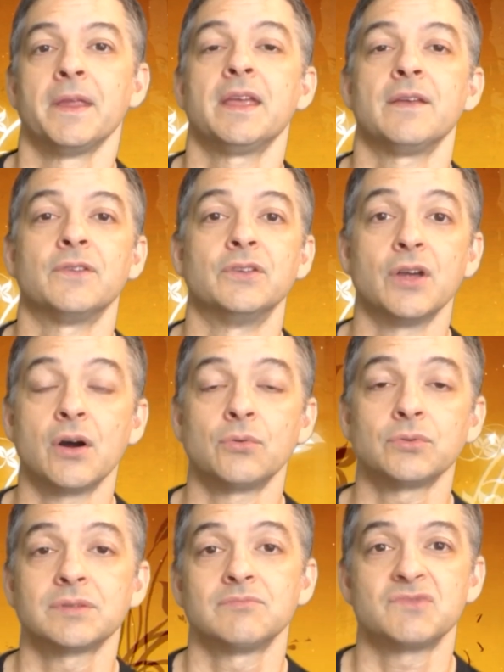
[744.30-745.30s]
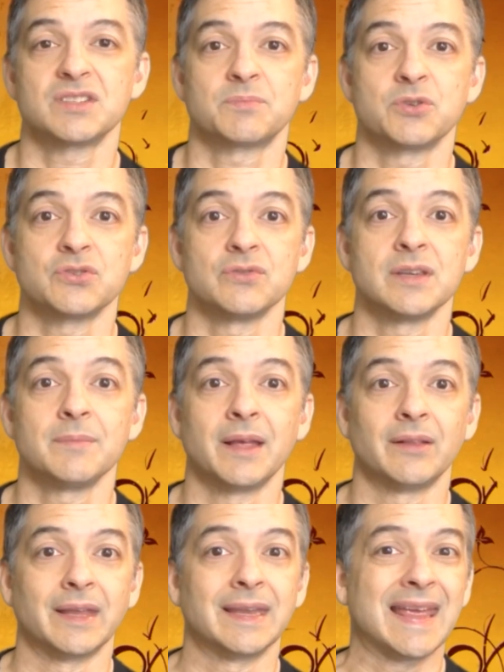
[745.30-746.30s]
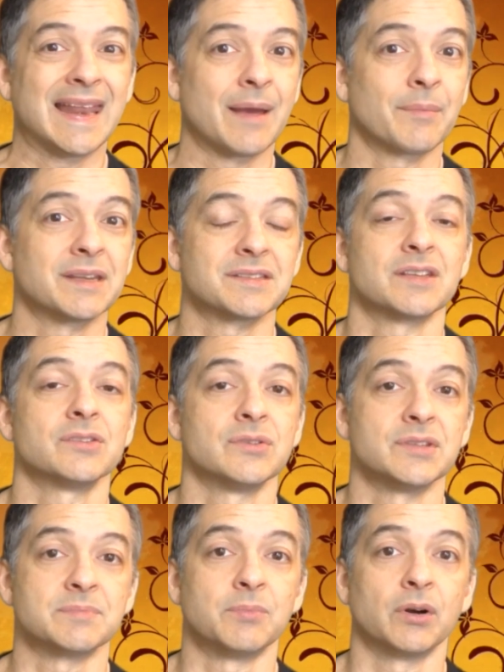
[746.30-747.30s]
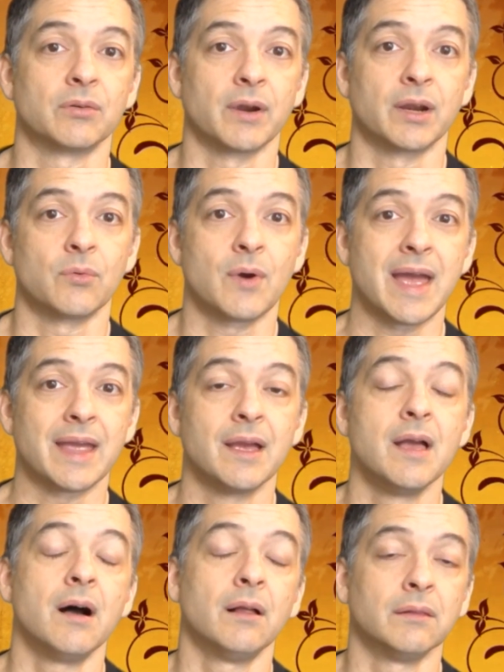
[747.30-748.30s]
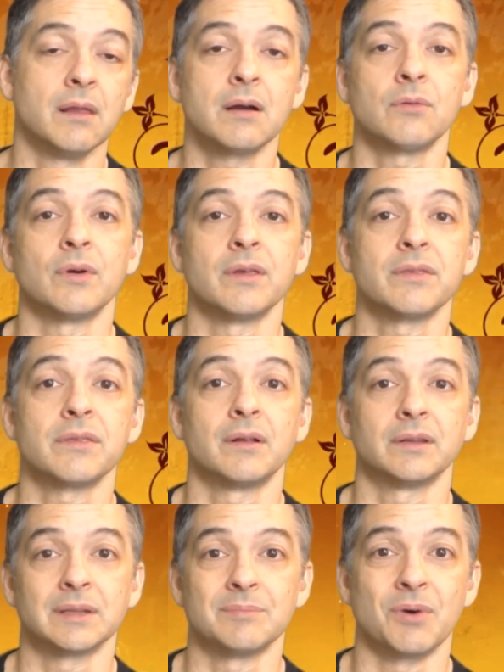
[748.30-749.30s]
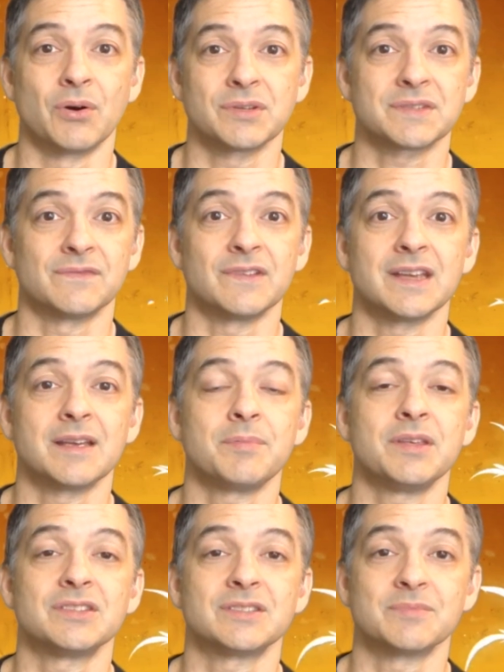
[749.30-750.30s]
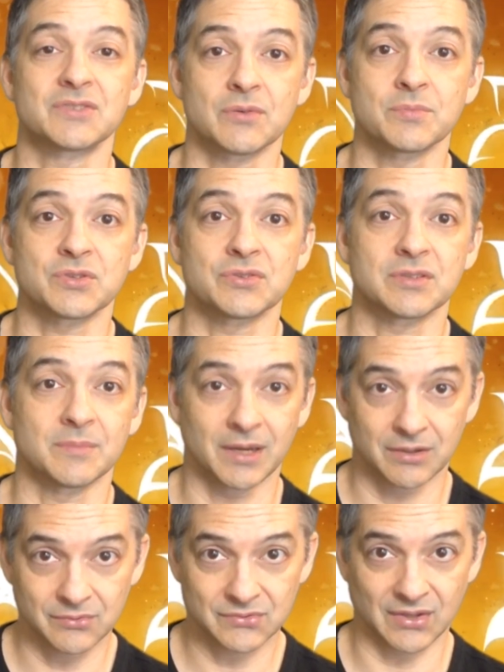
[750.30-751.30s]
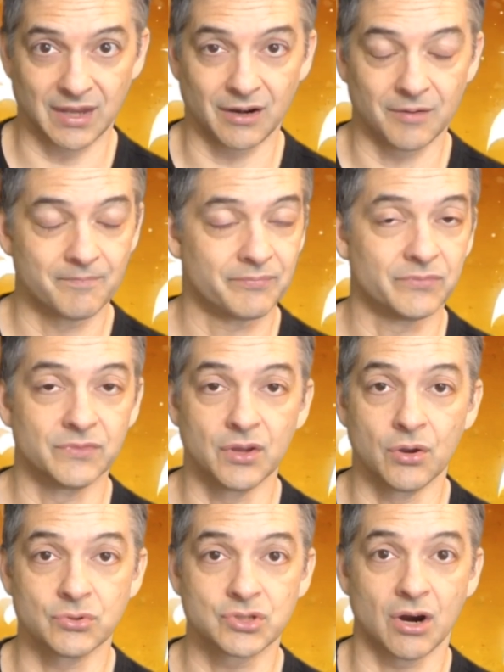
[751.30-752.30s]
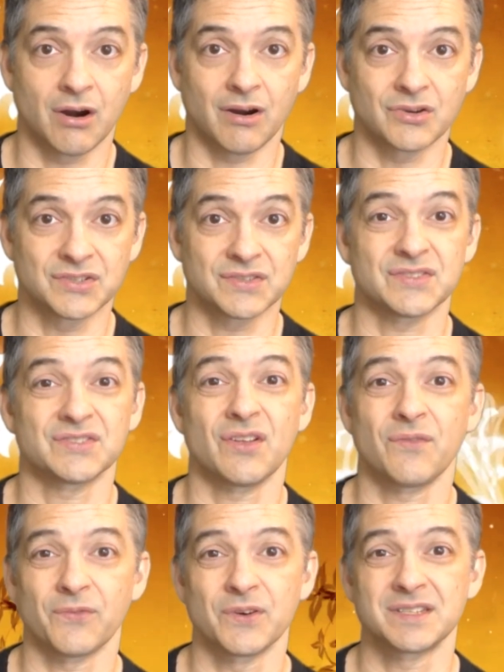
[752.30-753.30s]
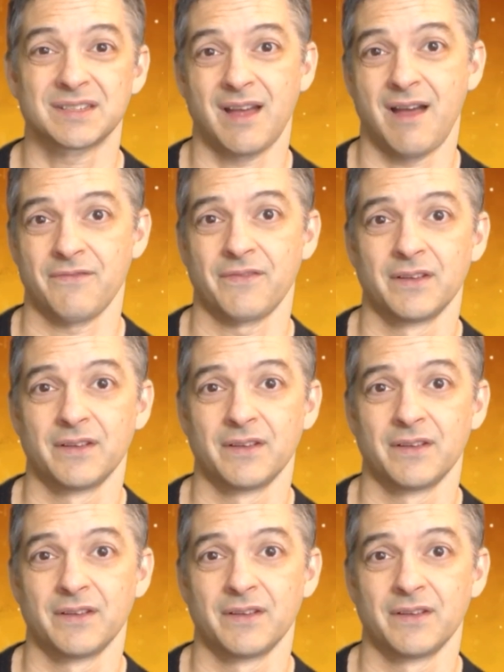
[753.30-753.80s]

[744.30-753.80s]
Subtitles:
If you don't, just put your email in and I'm going to send you this book right away, along with a little bonus VIP subscription to my newsletter. No charge. This is all free stuff.